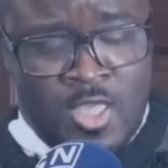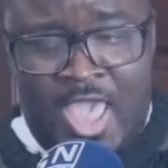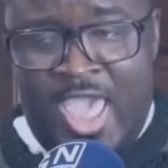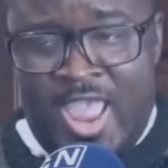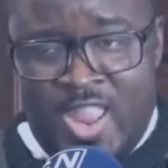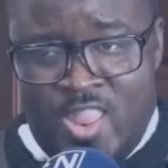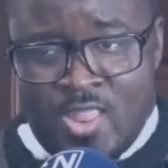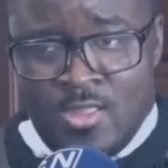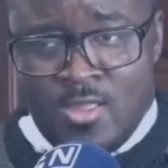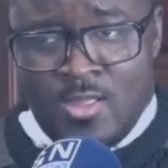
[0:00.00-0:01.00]
and
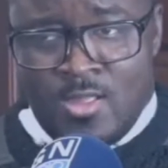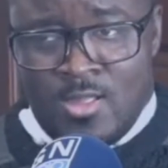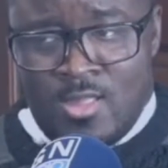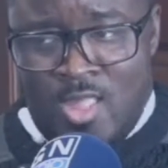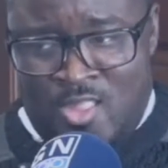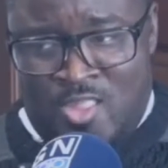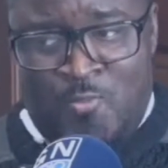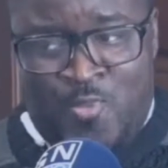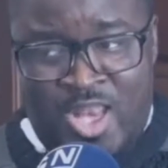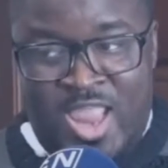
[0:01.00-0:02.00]

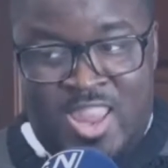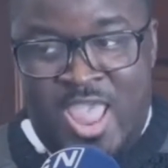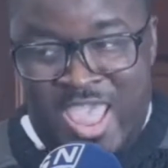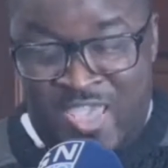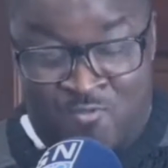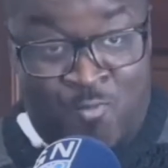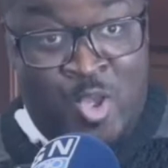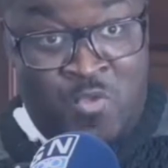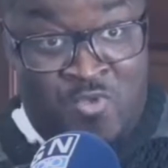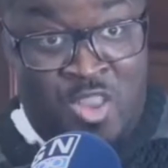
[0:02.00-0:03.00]
stipulate that
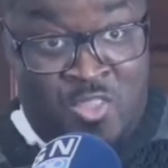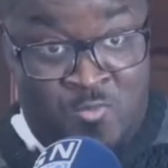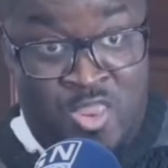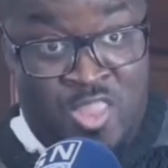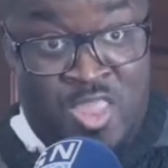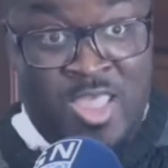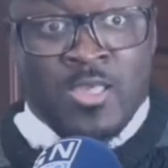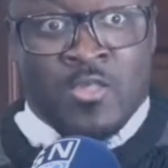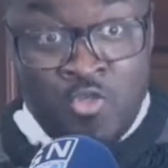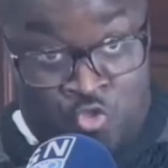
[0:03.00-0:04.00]
everybody with a disability
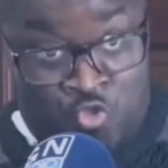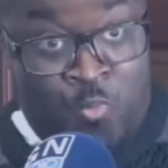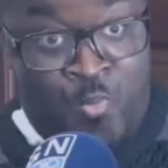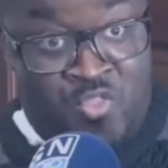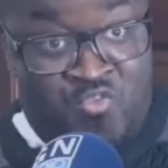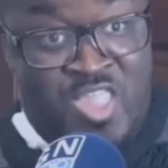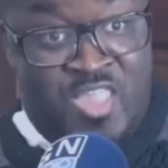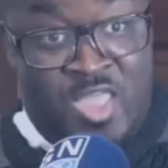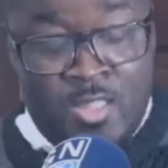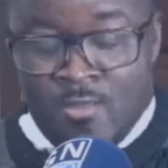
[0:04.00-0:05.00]
should be
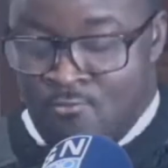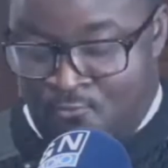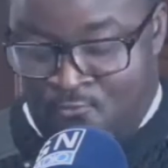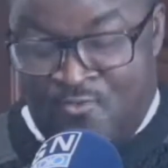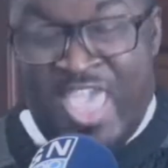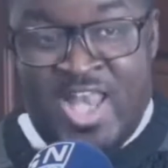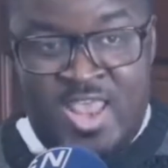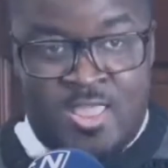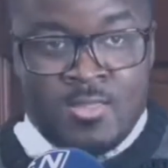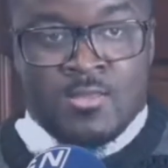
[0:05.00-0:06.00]
treated fairly.
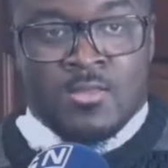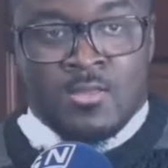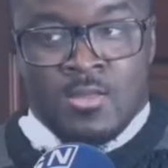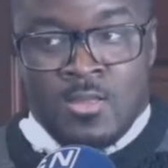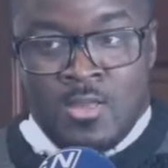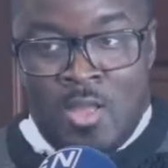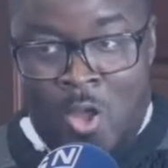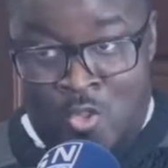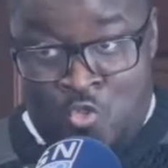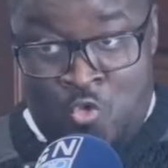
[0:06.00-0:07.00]

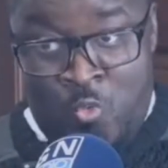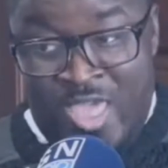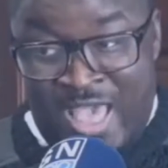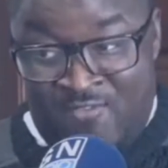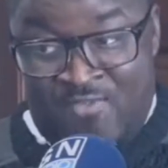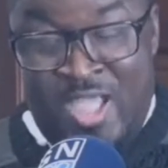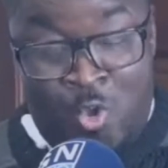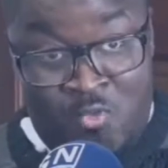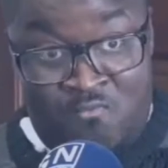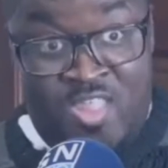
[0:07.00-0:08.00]
Until we have that
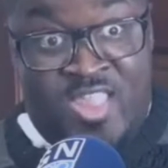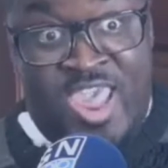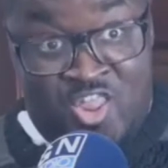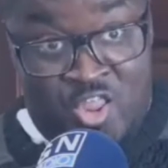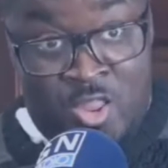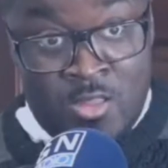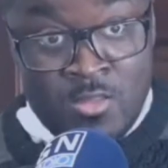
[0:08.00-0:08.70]
conversation,